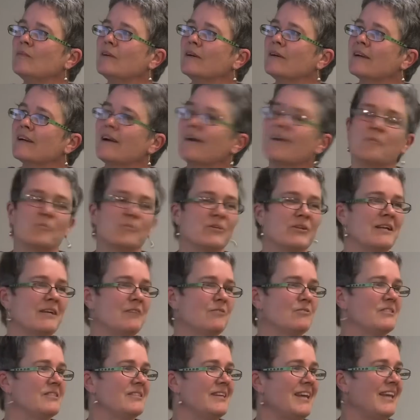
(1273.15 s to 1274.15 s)
I can't
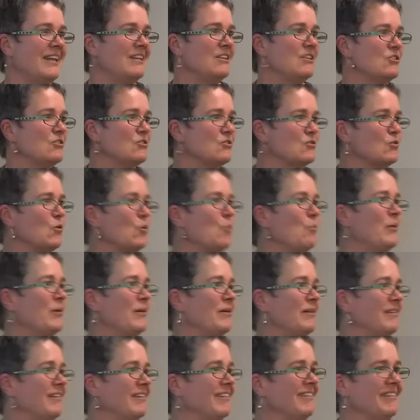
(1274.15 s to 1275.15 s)
pronounce the endoscopic,
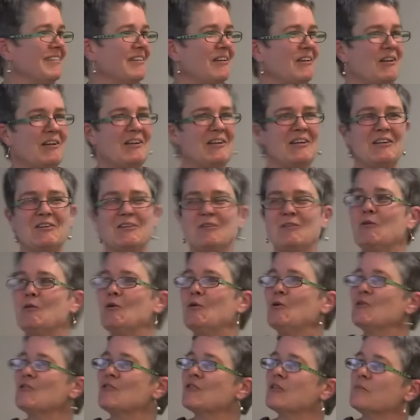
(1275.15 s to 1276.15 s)
I need a
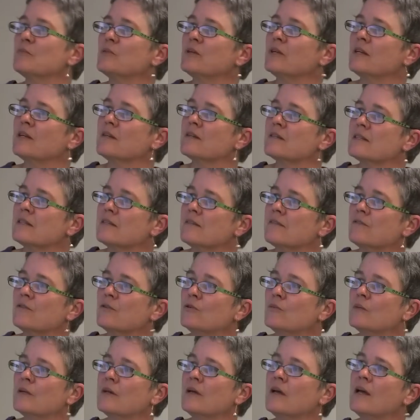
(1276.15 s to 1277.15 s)
nurse to pronounce that
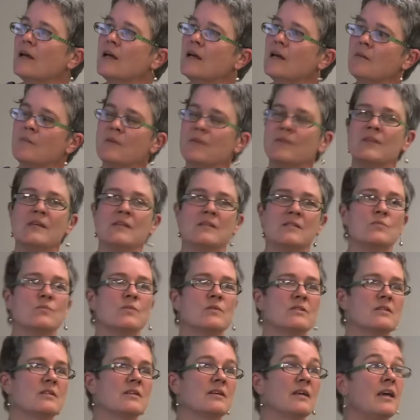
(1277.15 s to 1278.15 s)
for me. But this
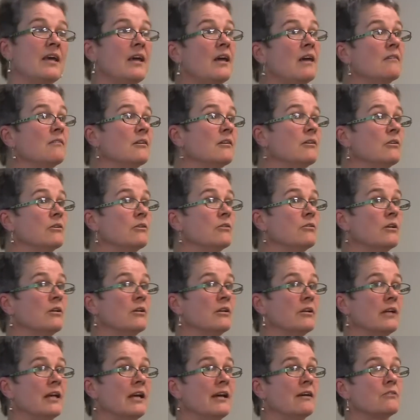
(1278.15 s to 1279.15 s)
was the carer who
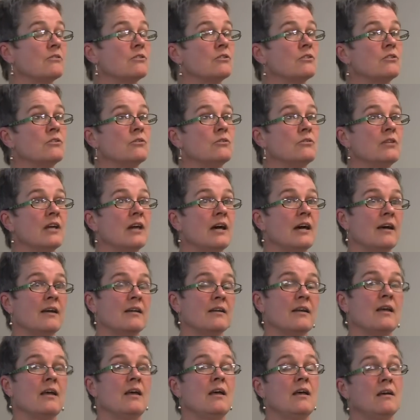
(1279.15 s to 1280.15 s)
learned how to do
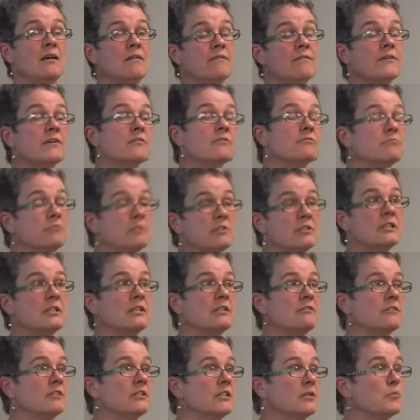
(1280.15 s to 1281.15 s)
that and felt
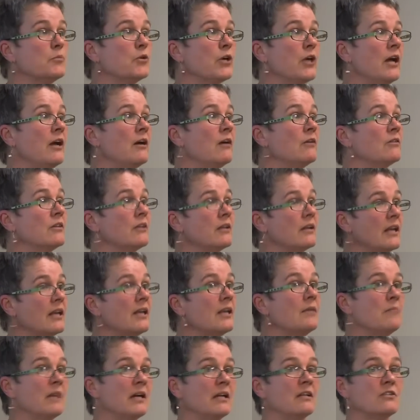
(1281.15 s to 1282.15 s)
really, really proud that
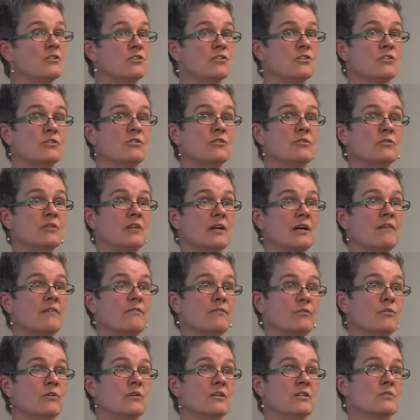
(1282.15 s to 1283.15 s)
he managed to do that
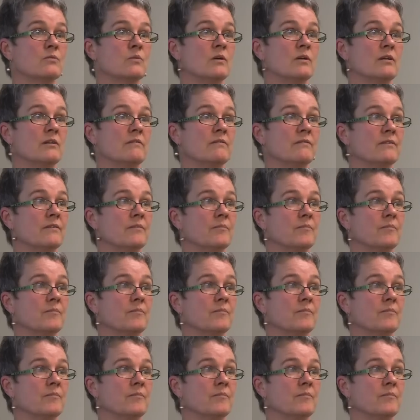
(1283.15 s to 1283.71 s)
for his wife.